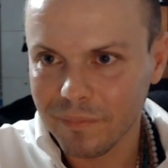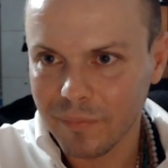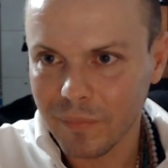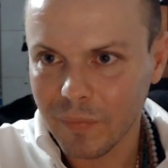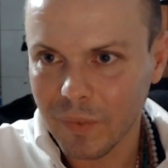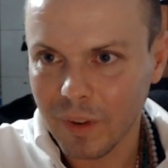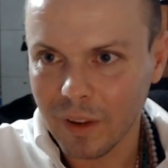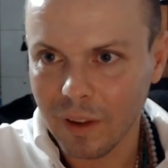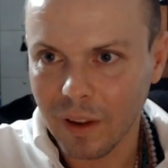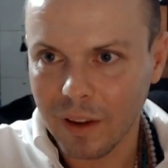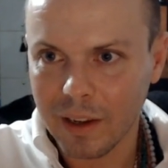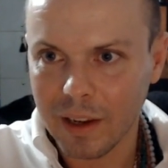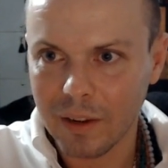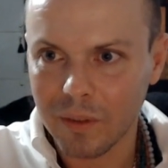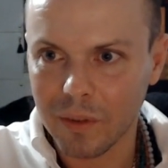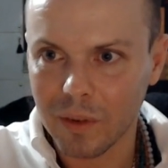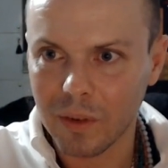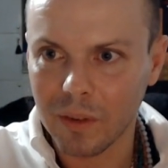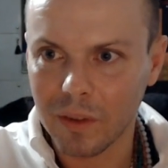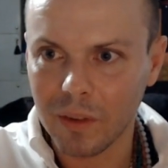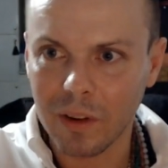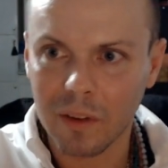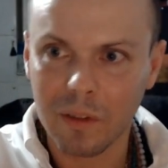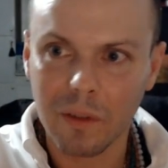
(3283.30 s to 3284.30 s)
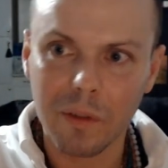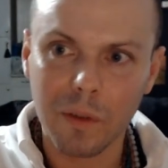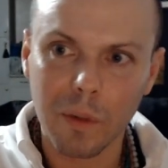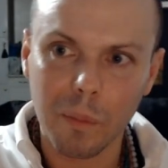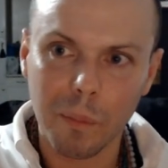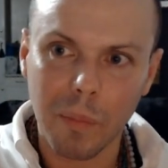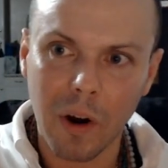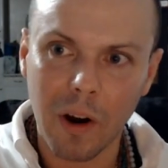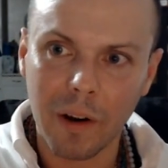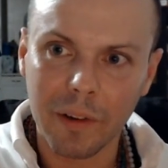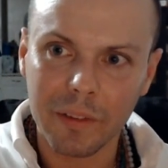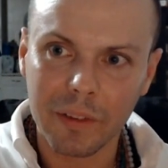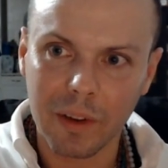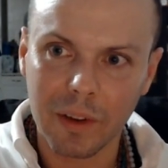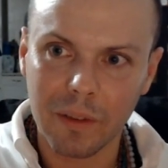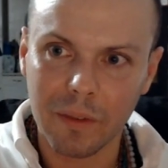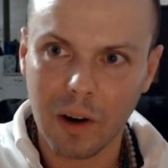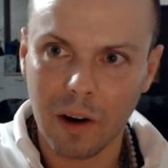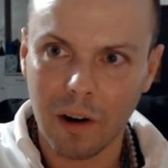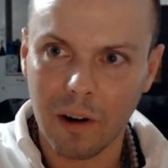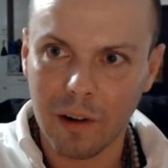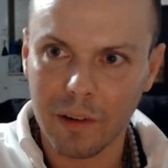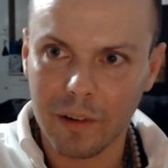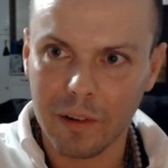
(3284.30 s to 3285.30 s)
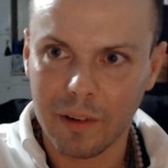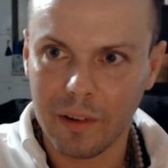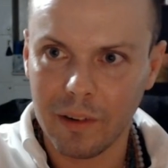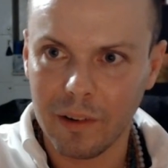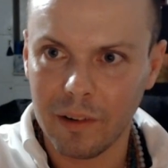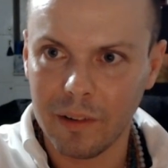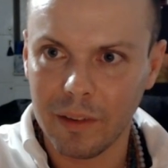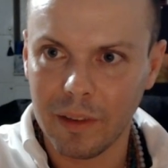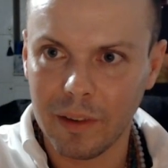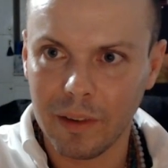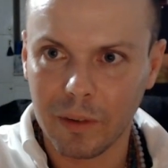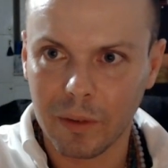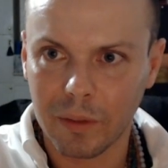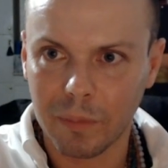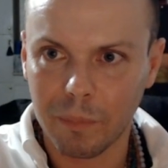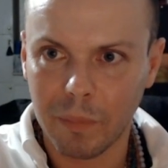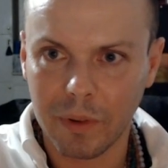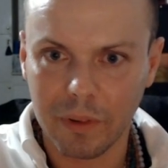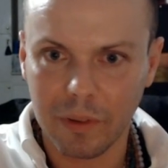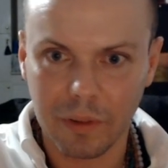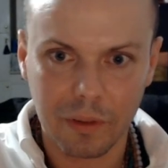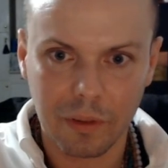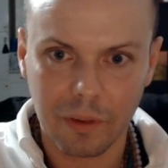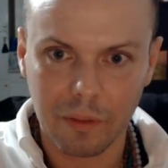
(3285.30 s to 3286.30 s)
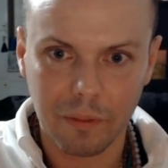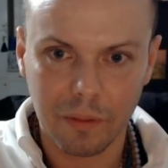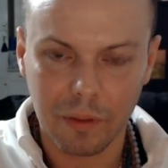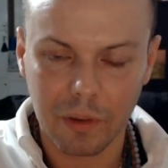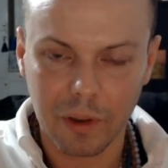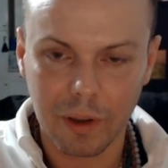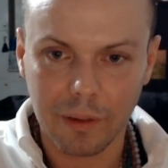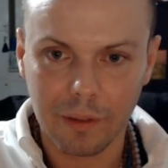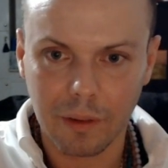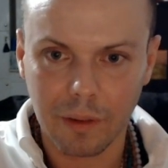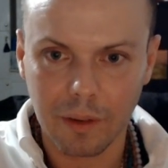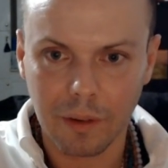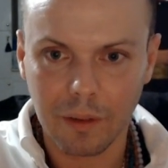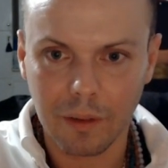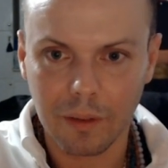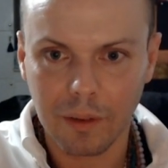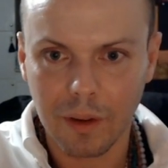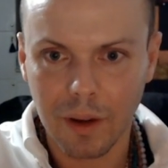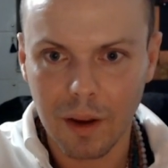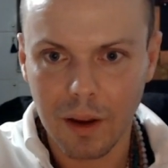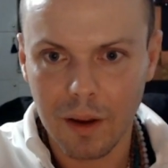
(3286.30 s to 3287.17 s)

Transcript: like, even like with a positive card here in this position, for instance,